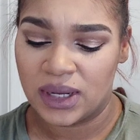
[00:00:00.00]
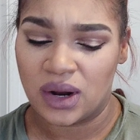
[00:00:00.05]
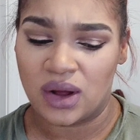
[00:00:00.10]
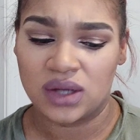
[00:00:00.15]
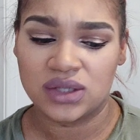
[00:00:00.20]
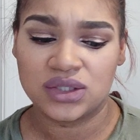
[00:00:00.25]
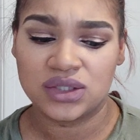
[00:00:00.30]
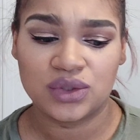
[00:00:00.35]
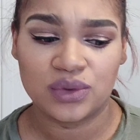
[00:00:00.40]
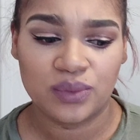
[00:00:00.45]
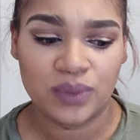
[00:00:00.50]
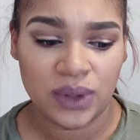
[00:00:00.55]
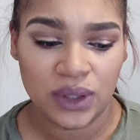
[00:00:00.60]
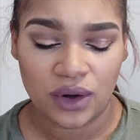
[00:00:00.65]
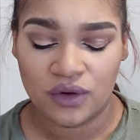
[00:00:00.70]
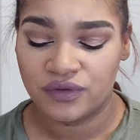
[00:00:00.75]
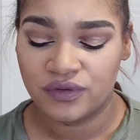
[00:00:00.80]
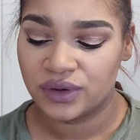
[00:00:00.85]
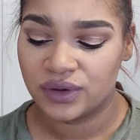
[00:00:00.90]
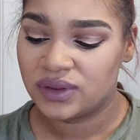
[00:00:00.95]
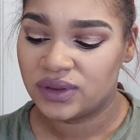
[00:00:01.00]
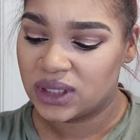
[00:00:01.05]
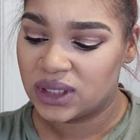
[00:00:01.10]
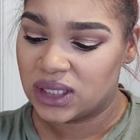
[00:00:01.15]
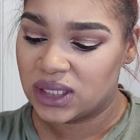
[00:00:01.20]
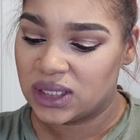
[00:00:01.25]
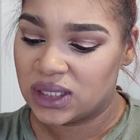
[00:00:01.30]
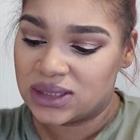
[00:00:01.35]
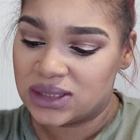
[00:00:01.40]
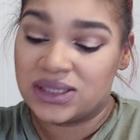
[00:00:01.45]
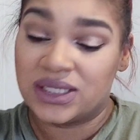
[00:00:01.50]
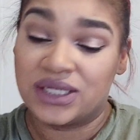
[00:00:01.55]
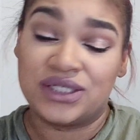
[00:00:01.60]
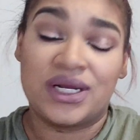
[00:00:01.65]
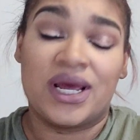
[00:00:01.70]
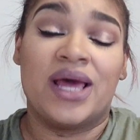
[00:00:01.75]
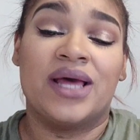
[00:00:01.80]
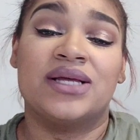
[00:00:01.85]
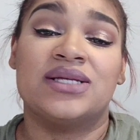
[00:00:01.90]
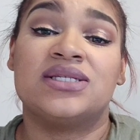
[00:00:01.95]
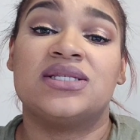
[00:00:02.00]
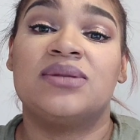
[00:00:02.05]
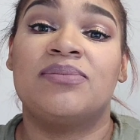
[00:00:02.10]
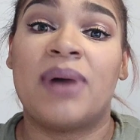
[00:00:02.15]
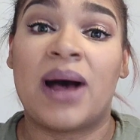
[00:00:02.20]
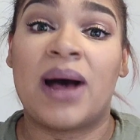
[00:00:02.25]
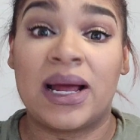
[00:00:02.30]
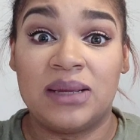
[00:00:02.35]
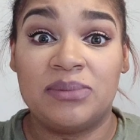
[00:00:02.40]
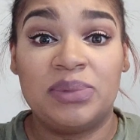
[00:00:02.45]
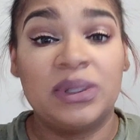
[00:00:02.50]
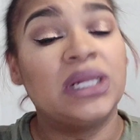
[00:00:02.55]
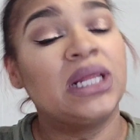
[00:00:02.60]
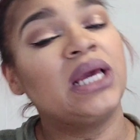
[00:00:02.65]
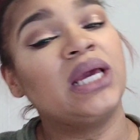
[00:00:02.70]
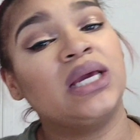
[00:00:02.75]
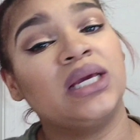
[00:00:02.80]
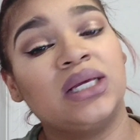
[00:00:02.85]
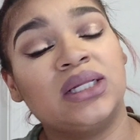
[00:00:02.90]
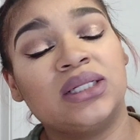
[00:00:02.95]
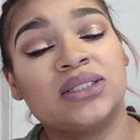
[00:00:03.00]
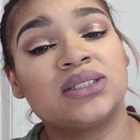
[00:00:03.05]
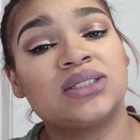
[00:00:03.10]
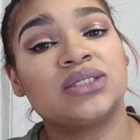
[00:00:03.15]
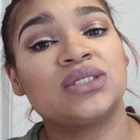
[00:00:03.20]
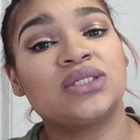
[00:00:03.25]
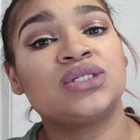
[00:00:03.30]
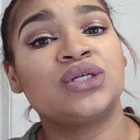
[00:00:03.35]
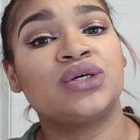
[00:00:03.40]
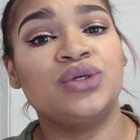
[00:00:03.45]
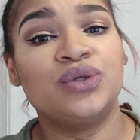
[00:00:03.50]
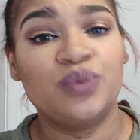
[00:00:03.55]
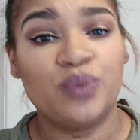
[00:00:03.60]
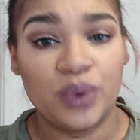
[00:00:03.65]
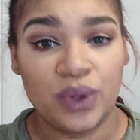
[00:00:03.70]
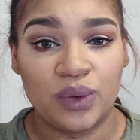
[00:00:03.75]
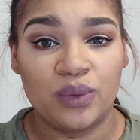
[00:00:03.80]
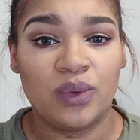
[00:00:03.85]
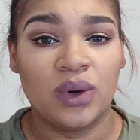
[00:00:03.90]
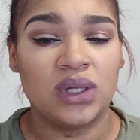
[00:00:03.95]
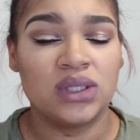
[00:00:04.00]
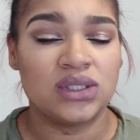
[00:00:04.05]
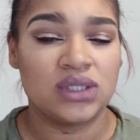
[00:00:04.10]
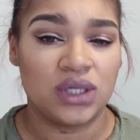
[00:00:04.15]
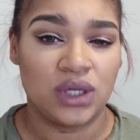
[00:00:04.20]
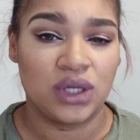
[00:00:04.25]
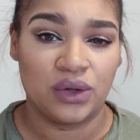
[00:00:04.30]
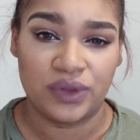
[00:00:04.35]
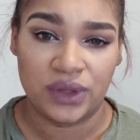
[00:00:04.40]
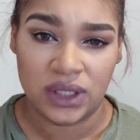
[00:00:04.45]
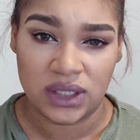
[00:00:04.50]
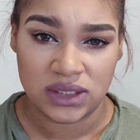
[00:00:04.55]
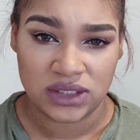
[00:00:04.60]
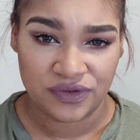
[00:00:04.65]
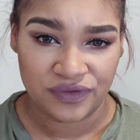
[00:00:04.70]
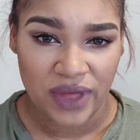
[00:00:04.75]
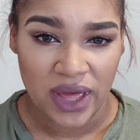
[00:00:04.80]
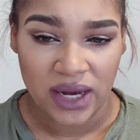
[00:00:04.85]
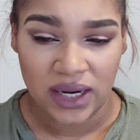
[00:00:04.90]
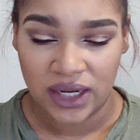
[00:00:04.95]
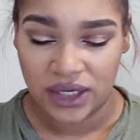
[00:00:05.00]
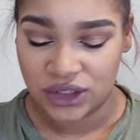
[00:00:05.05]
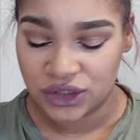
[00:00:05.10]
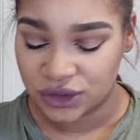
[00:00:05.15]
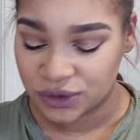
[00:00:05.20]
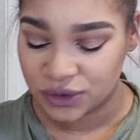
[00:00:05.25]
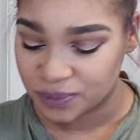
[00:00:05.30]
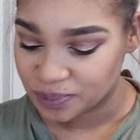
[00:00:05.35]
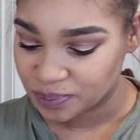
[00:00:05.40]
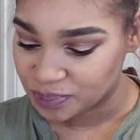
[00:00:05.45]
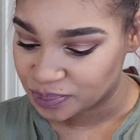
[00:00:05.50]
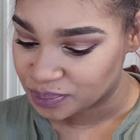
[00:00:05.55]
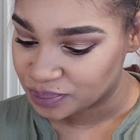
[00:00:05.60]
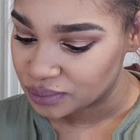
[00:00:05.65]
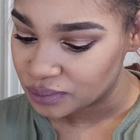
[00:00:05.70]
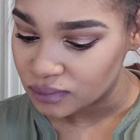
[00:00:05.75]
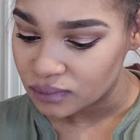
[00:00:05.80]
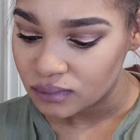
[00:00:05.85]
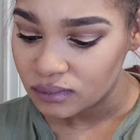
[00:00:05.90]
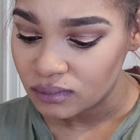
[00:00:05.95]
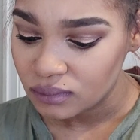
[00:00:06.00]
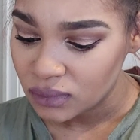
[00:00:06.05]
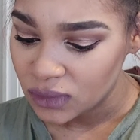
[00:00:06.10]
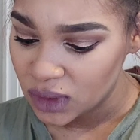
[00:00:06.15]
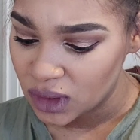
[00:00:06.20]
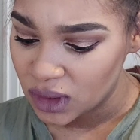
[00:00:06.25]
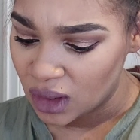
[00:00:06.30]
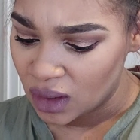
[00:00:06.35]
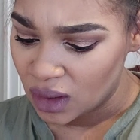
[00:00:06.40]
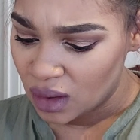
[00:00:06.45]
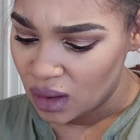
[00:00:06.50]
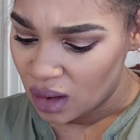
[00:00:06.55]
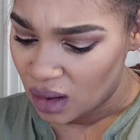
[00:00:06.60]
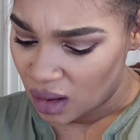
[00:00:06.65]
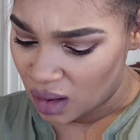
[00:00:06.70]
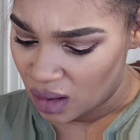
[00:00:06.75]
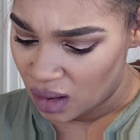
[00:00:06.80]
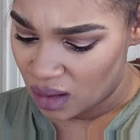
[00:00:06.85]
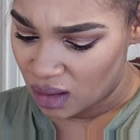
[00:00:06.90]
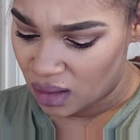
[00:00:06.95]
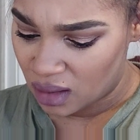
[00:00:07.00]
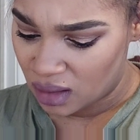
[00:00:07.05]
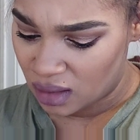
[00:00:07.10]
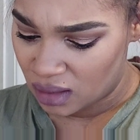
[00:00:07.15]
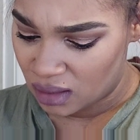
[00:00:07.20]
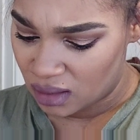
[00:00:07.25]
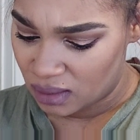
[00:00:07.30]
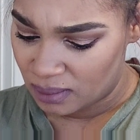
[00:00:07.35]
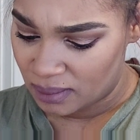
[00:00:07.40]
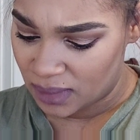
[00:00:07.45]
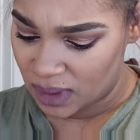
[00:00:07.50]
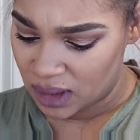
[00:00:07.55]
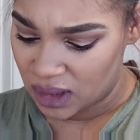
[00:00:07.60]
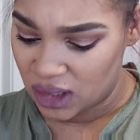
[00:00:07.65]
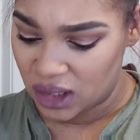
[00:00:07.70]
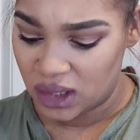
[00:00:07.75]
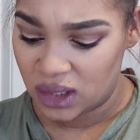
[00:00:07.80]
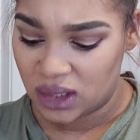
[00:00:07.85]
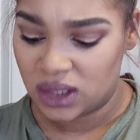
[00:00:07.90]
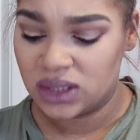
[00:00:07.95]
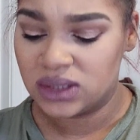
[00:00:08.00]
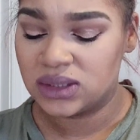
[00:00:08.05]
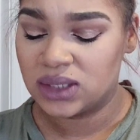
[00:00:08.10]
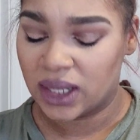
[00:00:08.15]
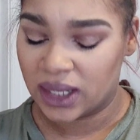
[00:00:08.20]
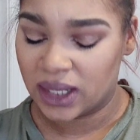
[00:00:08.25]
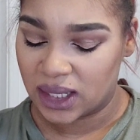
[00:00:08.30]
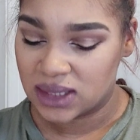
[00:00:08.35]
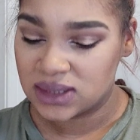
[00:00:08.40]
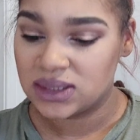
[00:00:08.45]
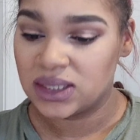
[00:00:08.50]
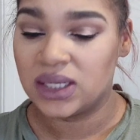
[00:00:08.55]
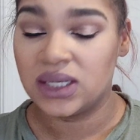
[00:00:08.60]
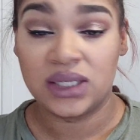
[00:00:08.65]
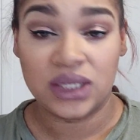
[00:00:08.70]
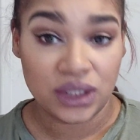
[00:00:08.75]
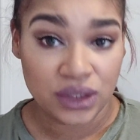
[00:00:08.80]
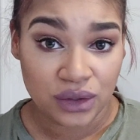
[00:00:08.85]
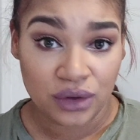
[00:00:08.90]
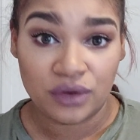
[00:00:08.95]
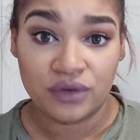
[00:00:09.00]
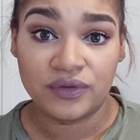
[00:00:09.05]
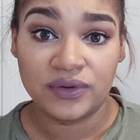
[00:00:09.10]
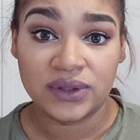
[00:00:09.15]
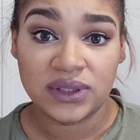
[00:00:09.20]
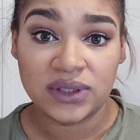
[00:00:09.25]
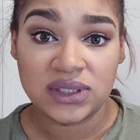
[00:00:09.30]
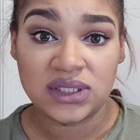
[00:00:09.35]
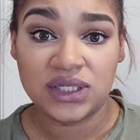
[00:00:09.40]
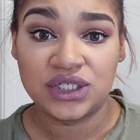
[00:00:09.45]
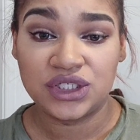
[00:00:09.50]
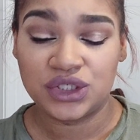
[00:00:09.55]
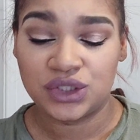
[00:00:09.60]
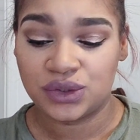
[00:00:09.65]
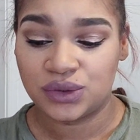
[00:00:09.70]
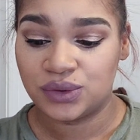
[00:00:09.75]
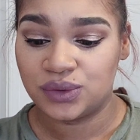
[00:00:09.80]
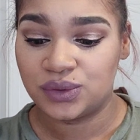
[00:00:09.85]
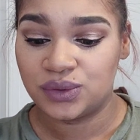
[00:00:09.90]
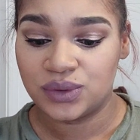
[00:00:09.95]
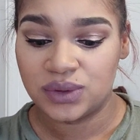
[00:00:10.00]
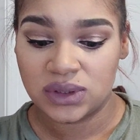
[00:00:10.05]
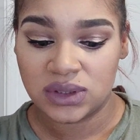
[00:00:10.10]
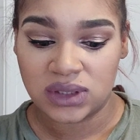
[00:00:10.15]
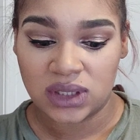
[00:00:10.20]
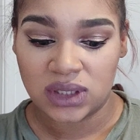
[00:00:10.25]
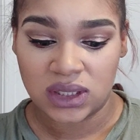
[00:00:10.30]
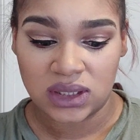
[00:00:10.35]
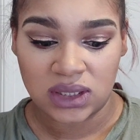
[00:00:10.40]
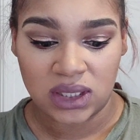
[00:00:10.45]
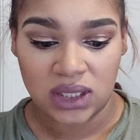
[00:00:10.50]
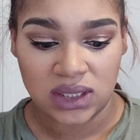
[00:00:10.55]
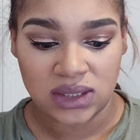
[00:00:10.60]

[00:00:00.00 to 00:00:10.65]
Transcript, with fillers: Um, it also went over things such as the body planes, so you will want to know things of that nature. Um, it, like I said, it did go over the tissues